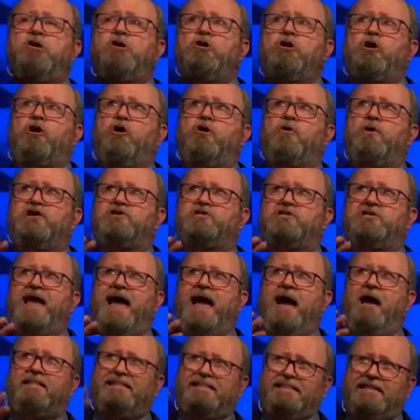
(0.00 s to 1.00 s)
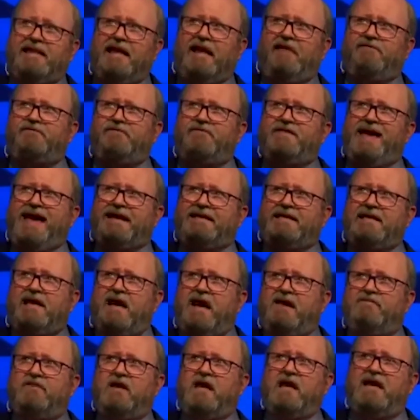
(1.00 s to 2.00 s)
who has now left that
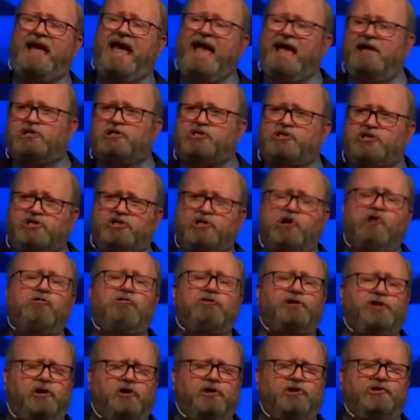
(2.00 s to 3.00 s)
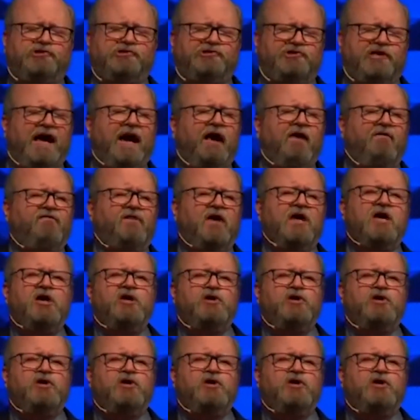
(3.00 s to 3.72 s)
covenant and sold herself